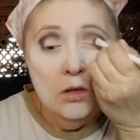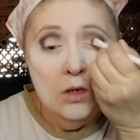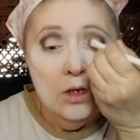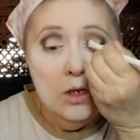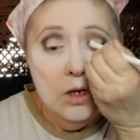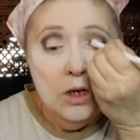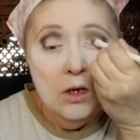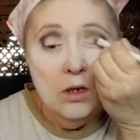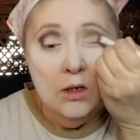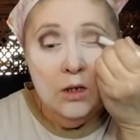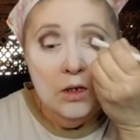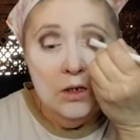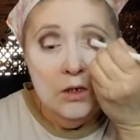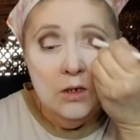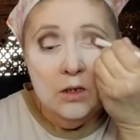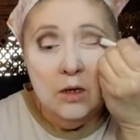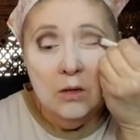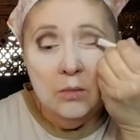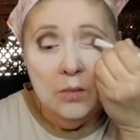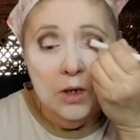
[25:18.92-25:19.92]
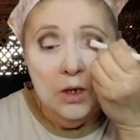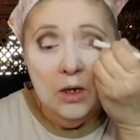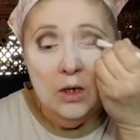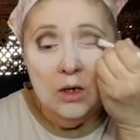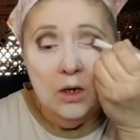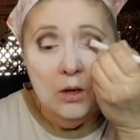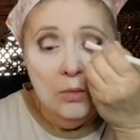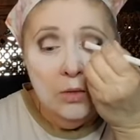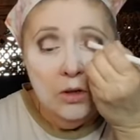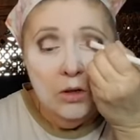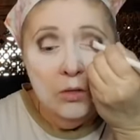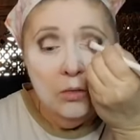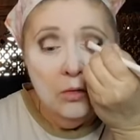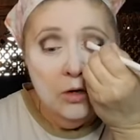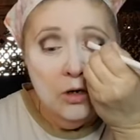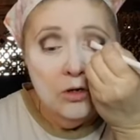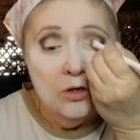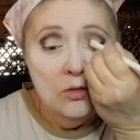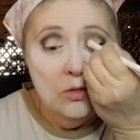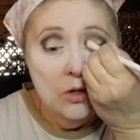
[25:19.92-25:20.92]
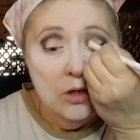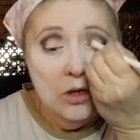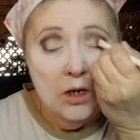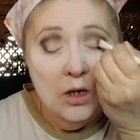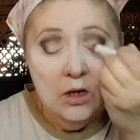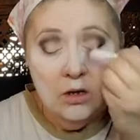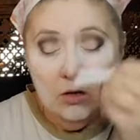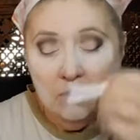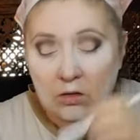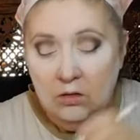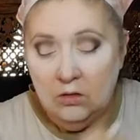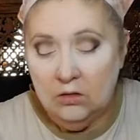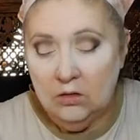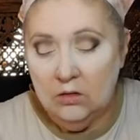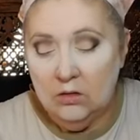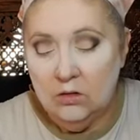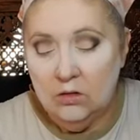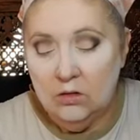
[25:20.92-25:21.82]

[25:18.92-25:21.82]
Yeah, that's not picking up on the brush really at all.